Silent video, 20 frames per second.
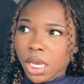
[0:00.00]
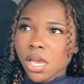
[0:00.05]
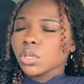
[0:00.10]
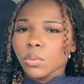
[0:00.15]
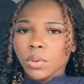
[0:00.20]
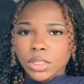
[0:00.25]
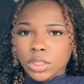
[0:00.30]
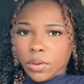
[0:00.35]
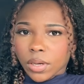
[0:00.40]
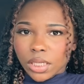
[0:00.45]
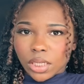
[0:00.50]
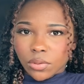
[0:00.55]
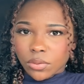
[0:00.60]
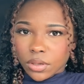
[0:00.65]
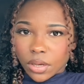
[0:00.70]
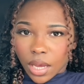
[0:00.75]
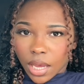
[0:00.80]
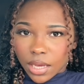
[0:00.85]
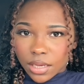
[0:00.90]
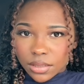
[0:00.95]
So what do I do,
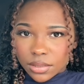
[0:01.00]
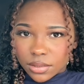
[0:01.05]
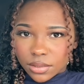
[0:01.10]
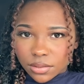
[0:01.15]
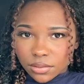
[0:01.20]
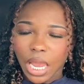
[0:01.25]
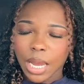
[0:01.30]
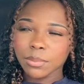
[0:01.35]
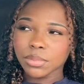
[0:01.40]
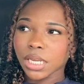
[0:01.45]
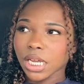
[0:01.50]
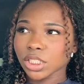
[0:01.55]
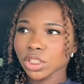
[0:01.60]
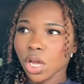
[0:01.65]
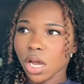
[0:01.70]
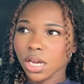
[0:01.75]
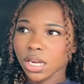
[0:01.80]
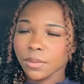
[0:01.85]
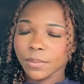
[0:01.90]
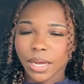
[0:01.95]
you guys? I'm done
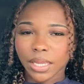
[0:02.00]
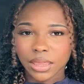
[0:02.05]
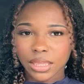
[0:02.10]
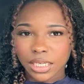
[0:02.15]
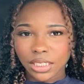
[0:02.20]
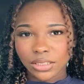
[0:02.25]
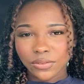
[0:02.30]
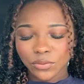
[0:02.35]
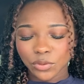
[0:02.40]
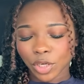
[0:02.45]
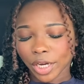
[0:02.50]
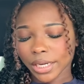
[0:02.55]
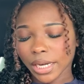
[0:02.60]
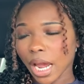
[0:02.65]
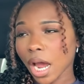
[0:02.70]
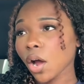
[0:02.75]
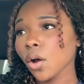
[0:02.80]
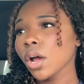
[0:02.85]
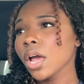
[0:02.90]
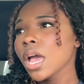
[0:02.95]
talking about this for right
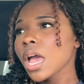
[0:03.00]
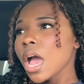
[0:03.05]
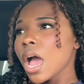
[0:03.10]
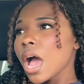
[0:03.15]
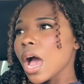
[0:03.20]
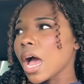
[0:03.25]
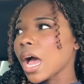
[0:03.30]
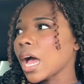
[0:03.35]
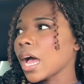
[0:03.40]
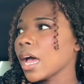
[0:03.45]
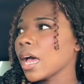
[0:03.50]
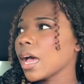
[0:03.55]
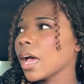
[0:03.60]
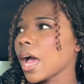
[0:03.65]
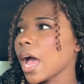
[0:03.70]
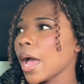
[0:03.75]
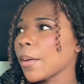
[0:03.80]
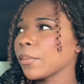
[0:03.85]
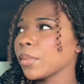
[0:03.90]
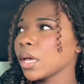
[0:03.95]
now.
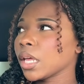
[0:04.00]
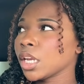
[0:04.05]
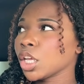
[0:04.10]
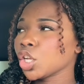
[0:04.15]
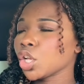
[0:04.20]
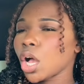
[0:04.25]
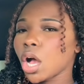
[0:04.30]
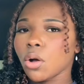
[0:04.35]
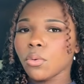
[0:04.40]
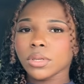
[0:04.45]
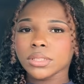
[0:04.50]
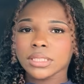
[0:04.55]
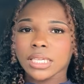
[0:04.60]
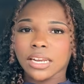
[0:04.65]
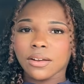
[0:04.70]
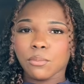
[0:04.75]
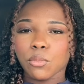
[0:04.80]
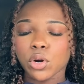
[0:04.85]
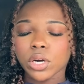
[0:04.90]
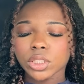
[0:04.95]
I'm gonna go inside
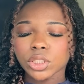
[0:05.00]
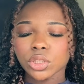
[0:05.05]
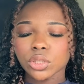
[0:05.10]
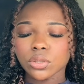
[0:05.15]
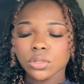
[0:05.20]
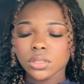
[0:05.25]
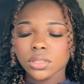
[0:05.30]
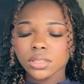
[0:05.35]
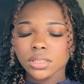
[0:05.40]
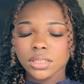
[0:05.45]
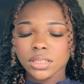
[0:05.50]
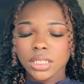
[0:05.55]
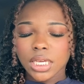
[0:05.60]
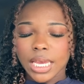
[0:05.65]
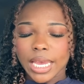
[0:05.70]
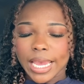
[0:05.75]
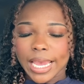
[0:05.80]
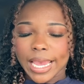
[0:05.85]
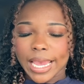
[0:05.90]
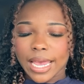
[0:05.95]
of Marshall's
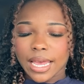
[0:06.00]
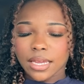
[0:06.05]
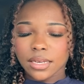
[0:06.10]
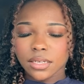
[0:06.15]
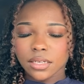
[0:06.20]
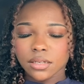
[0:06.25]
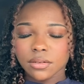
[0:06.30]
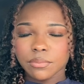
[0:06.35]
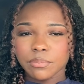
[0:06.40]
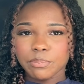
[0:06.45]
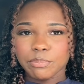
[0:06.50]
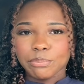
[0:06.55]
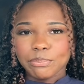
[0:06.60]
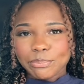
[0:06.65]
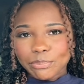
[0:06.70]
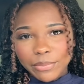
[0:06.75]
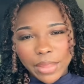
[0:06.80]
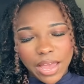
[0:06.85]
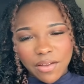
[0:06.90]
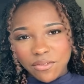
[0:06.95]
and
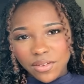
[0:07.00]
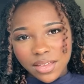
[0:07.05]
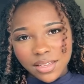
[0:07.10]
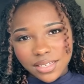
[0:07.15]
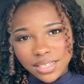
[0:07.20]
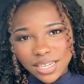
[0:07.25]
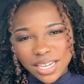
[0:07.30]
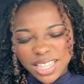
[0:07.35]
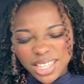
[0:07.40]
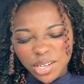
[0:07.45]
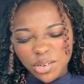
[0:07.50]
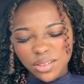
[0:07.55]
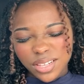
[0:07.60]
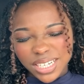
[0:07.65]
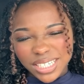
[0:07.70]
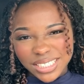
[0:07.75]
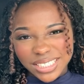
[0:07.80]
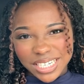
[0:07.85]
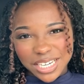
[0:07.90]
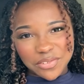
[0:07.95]
have a good little
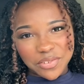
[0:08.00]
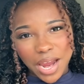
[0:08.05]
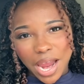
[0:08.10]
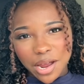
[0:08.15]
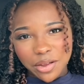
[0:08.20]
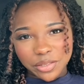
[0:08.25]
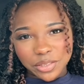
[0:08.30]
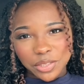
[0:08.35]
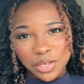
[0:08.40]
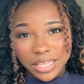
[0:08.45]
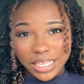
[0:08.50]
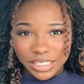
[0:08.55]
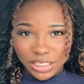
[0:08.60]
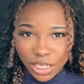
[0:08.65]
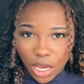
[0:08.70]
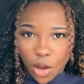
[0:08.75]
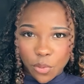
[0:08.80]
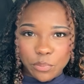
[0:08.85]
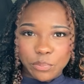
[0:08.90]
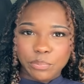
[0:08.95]
look-see around. So let's
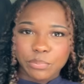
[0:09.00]
go.